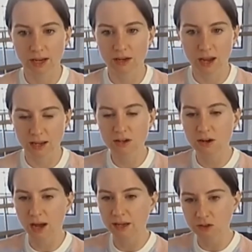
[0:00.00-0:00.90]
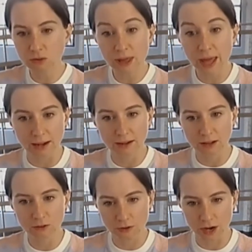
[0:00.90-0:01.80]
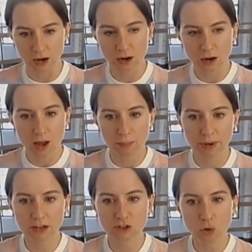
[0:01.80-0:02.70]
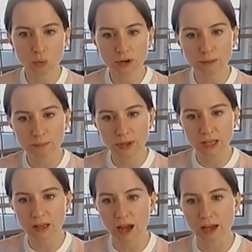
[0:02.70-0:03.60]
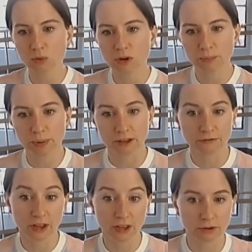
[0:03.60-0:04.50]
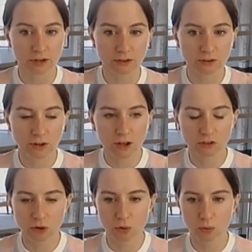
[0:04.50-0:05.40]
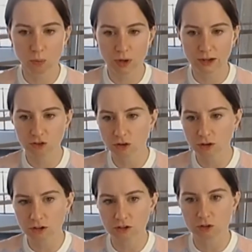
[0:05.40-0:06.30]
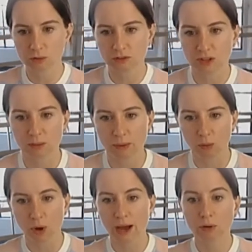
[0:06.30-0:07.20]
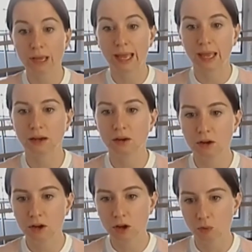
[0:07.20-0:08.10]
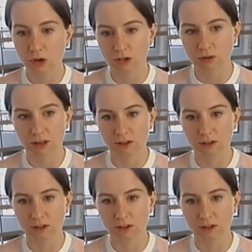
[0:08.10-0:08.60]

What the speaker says: I could do that, that's fair. But I don't want to play favorites. So what I started to do is think about, well, how can we do this?